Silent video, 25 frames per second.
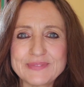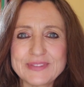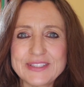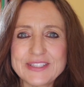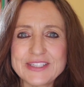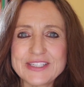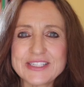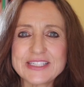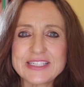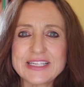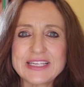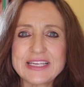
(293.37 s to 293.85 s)

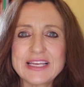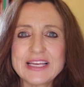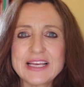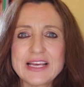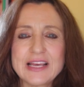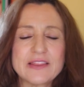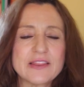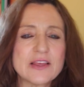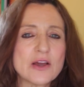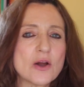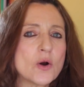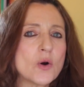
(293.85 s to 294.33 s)
You
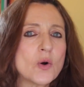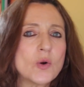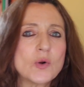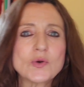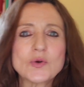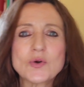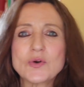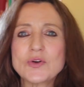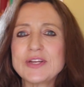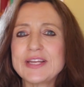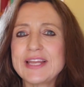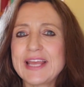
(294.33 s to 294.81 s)
see, they're all
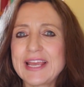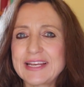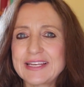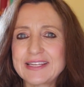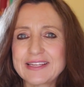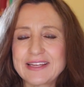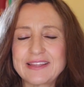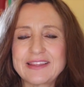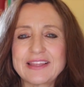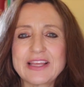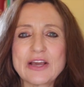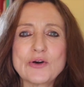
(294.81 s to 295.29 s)

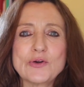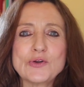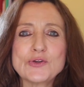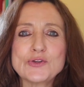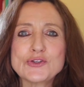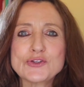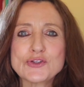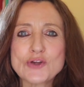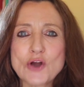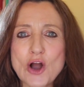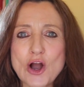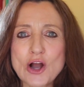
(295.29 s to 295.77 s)
connected, they all
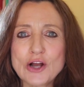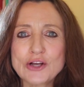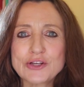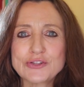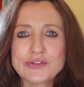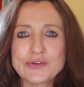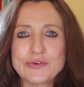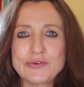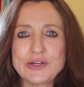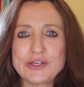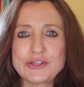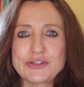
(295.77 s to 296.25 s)
talk
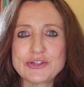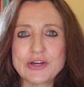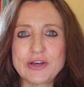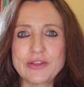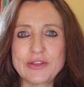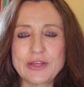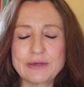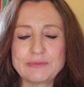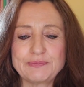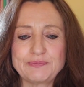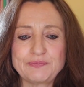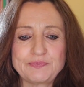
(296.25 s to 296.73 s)
to each
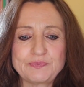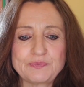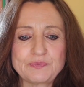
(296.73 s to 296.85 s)
other.